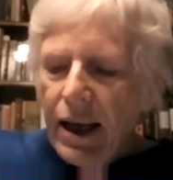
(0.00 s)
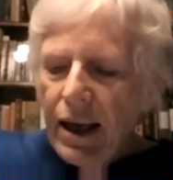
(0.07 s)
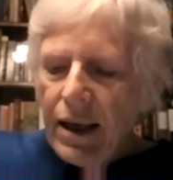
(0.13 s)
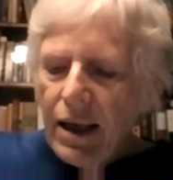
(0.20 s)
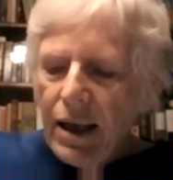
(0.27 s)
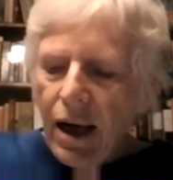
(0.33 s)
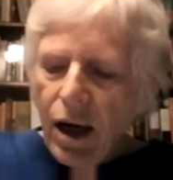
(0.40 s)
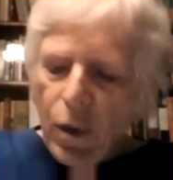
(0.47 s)

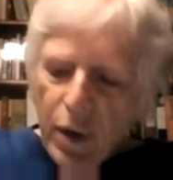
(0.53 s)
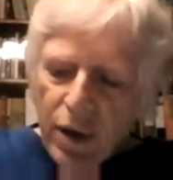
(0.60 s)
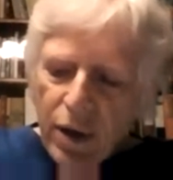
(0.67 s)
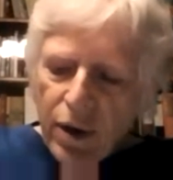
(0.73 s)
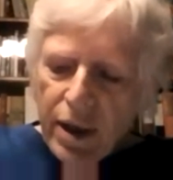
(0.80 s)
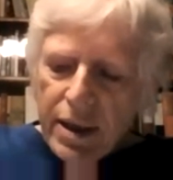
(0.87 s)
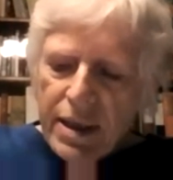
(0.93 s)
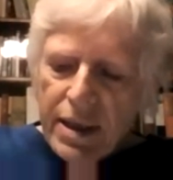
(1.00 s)
Are we
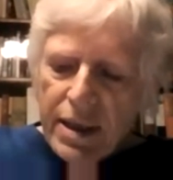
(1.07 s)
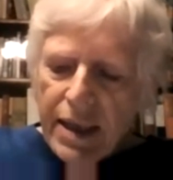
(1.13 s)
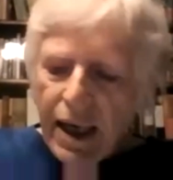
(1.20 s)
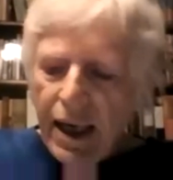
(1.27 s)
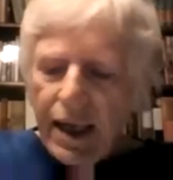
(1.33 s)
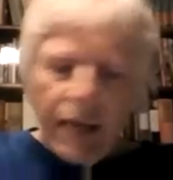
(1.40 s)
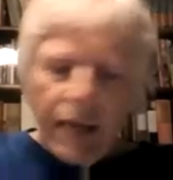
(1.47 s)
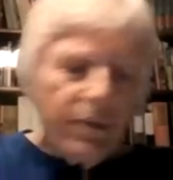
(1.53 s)
going to say,
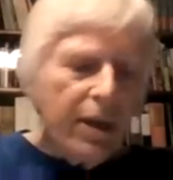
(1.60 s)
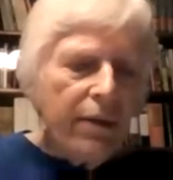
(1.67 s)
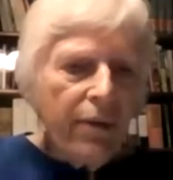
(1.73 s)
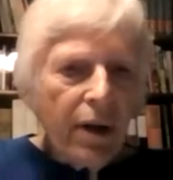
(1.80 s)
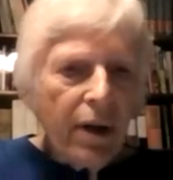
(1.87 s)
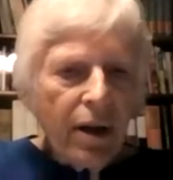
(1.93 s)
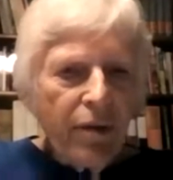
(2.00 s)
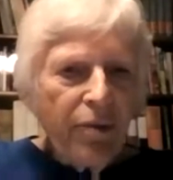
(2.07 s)
get rid of
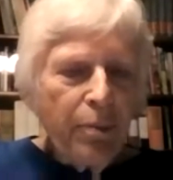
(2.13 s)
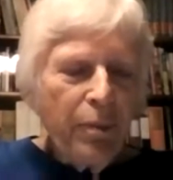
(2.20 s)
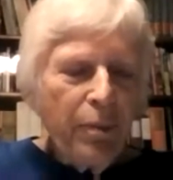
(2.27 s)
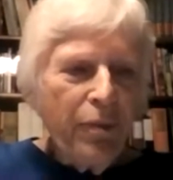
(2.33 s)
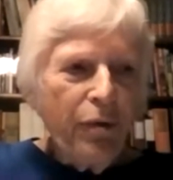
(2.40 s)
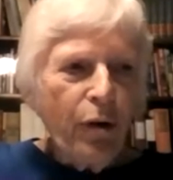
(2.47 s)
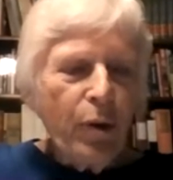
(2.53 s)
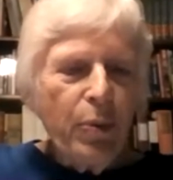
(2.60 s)
all the
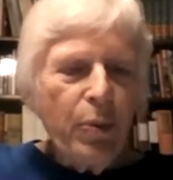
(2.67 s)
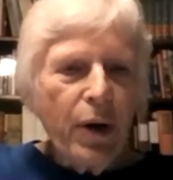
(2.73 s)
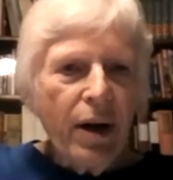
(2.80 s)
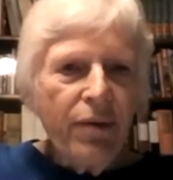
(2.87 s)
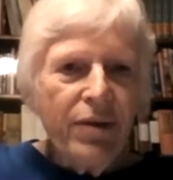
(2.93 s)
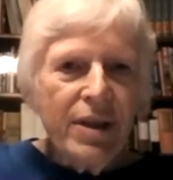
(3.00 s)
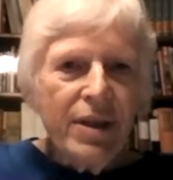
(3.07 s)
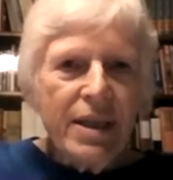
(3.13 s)

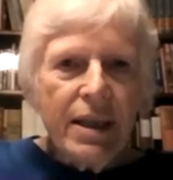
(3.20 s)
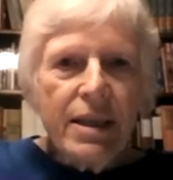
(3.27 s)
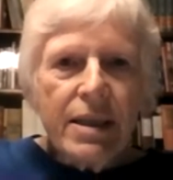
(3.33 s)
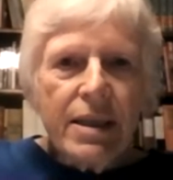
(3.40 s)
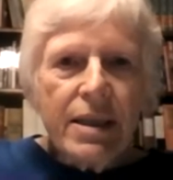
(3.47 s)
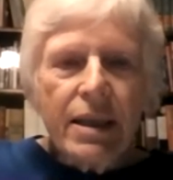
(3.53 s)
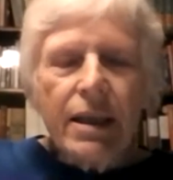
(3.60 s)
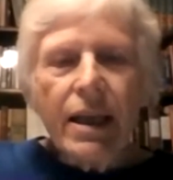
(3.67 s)
for-profits
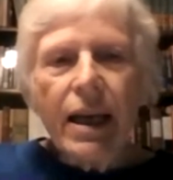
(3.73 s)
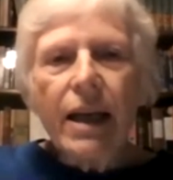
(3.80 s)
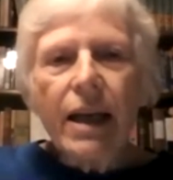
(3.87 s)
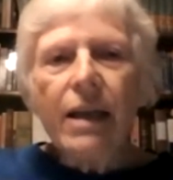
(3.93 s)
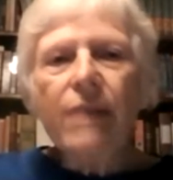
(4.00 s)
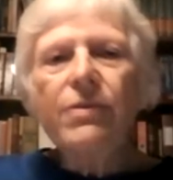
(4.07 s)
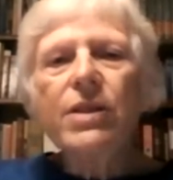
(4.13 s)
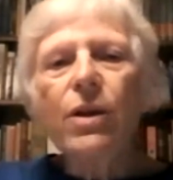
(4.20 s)
instantly? And
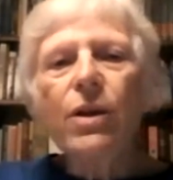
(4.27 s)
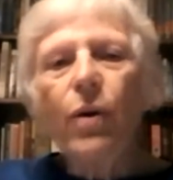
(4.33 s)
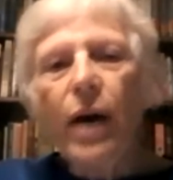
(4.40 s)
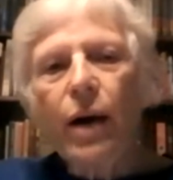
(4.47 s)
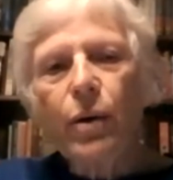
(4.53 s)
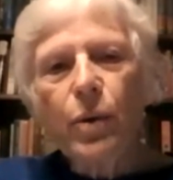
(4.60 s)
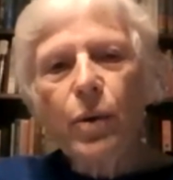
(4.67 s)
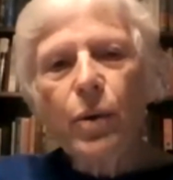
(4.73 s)
if so, how
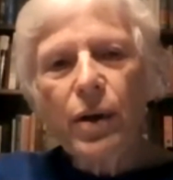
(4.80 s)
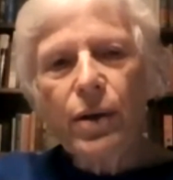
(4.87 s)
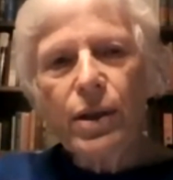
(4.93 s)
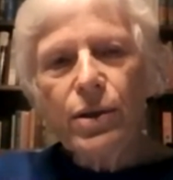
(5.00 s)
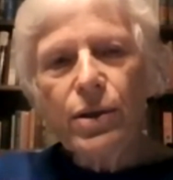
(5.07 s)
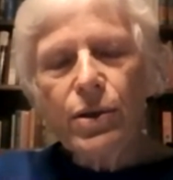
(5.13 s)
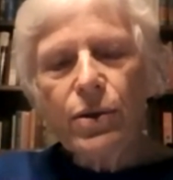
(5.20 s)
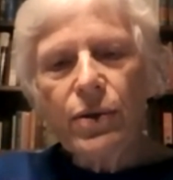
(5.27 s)
are we going to
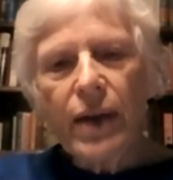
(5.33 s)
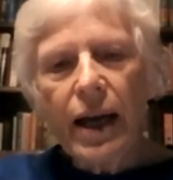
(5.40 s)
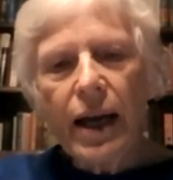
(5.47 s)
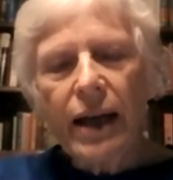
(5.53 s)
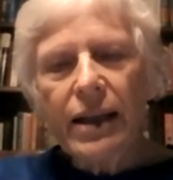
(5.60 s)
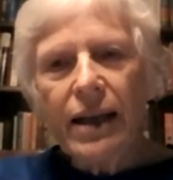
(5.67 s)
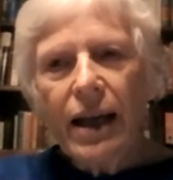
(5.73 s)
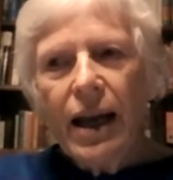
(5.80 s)
do that?
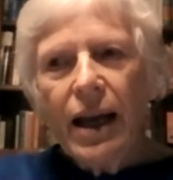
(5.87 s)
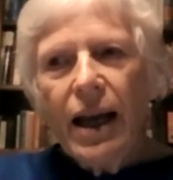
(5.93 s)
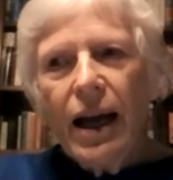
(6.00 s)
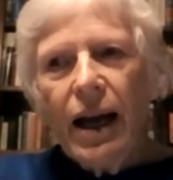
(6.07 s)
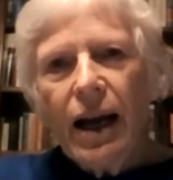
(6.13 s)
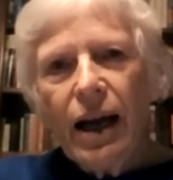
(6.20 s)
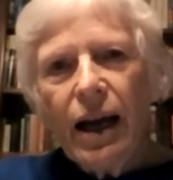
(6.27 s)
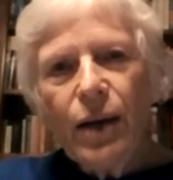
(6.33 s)

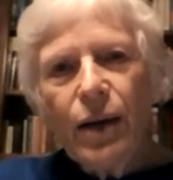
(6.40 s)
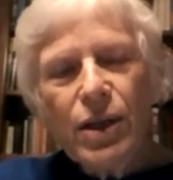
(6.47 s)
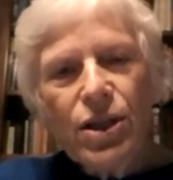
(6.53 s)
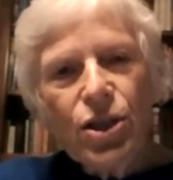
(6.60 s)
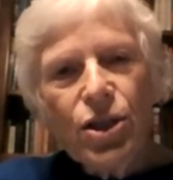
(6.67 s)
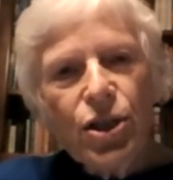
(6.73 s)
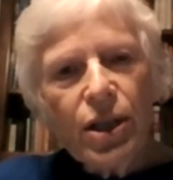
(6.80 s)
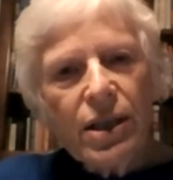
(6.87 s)
I was
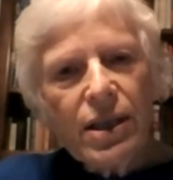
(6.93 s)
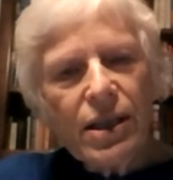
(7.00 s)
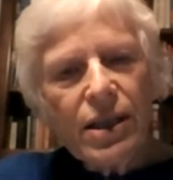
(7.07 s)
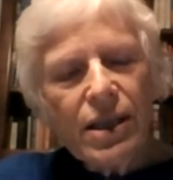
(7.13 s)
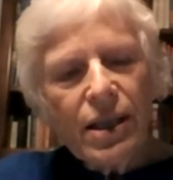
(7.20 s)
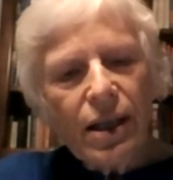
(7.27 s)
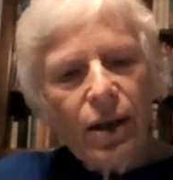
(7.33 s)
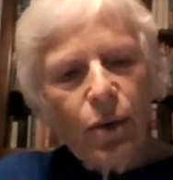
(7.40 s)

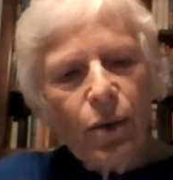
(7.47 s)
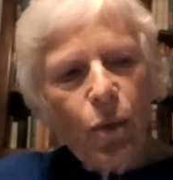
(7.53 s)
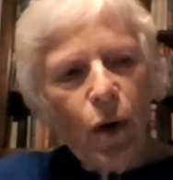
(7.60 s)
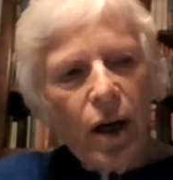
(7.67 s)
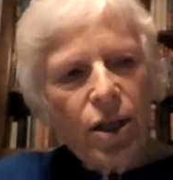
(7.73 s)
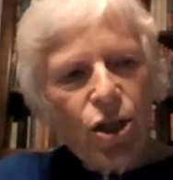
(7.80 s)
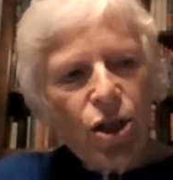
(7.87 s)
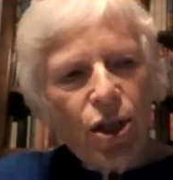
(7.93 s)
just
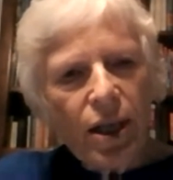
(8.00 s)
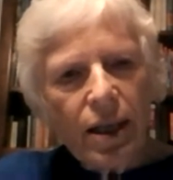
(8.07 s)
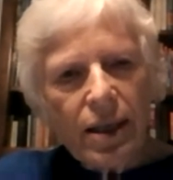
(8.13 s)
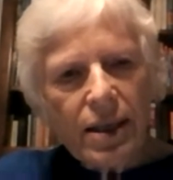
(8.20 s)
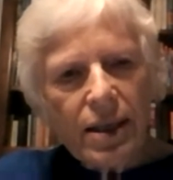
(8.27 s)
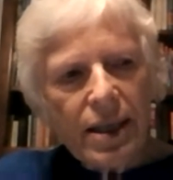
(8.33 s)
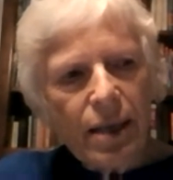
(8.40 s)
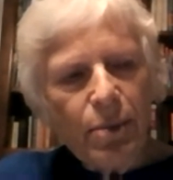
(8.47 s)
watching a
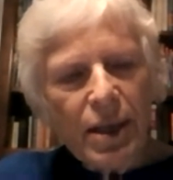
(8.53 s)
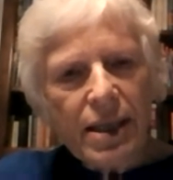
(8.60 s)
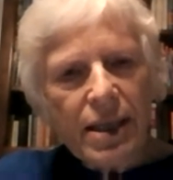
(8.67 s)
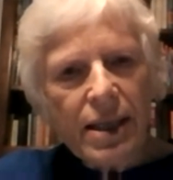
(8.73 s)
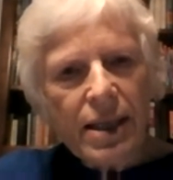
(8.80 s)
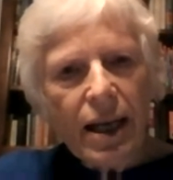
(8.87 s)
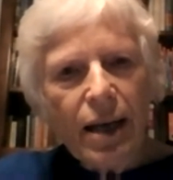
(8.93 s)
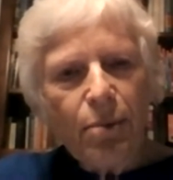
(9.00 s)

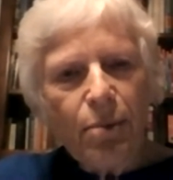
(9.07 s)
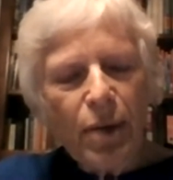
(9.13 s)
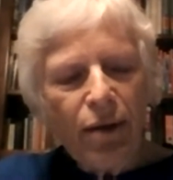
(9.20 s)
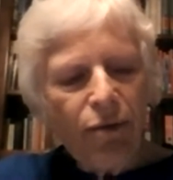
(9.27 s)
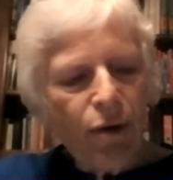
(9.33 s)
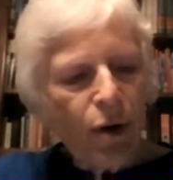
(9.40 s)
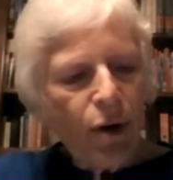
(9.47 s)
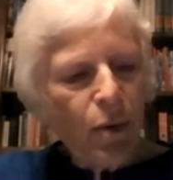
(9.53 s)
CBC
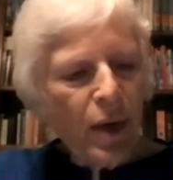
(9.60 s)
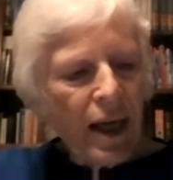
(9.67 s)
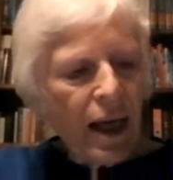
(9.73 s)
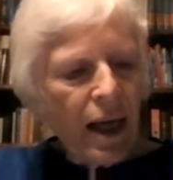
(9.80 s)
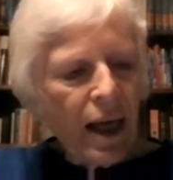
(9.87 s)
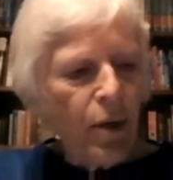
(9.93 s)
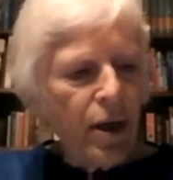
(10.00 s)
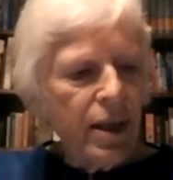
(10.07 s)
before we
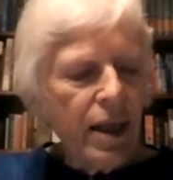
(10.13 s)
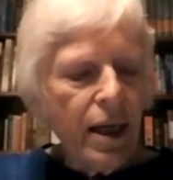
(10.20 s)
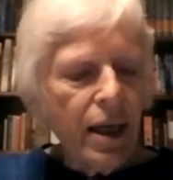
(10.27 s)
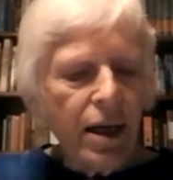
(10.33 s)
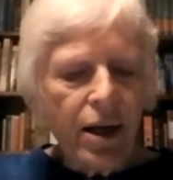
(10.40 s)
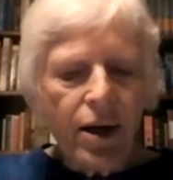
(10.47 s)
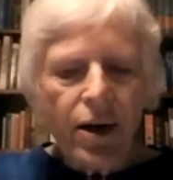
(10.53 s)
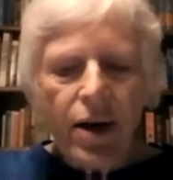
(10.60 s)
came on the
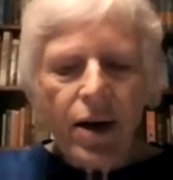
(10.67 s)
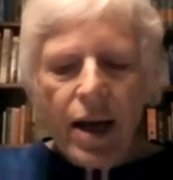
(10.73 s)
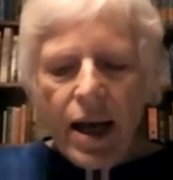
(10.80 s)
air,